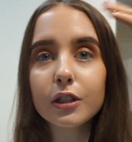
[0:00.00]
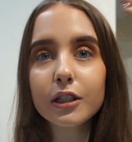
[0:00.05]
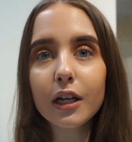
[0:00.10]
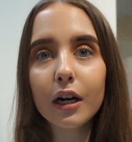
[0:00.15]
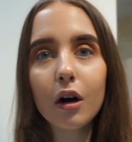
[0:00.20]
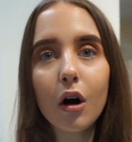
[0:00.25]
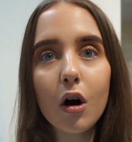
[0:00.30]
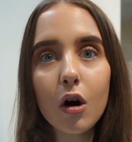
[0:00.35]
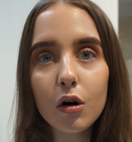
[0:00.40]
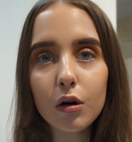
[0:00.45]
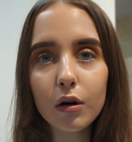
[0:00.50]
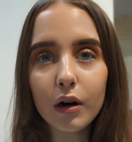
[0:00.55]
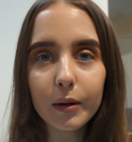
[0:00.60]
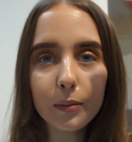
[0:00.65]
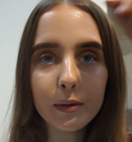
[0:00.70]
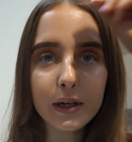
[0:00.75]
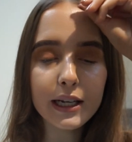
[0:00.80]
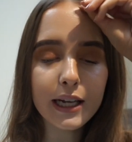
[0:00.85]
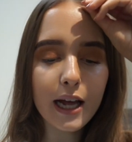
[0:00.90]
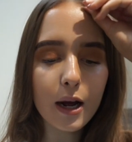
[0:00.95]
I was like, oh,
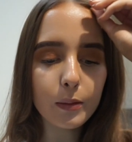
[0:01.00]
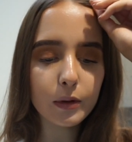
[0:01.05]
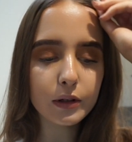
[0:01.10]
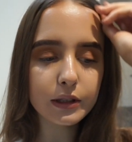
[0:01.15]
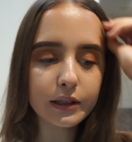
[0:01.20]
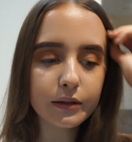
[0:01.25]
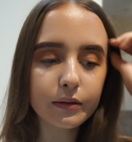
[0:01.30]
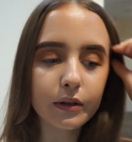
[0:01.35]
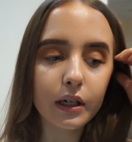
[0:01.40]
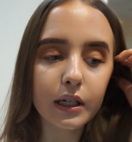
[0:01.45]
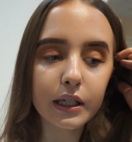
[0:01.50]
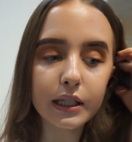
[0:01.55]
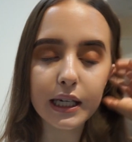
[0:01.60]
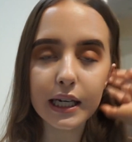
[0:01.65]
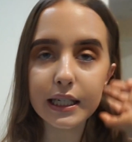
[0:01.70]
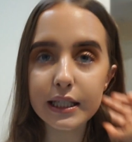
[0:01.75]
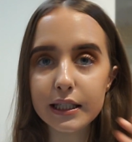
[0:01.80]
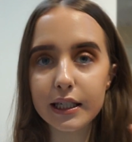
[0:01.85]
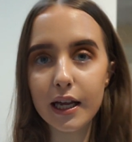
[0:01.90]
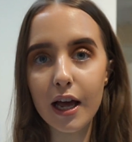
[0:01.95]
I'm gonna get one
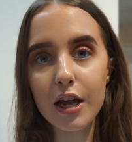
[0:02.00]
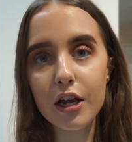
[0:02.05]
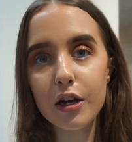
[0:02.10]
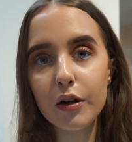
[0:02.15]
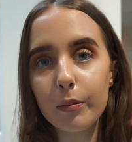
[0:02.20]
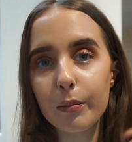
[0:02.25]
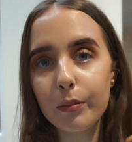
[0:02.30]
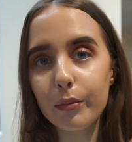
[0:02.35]
yesterday,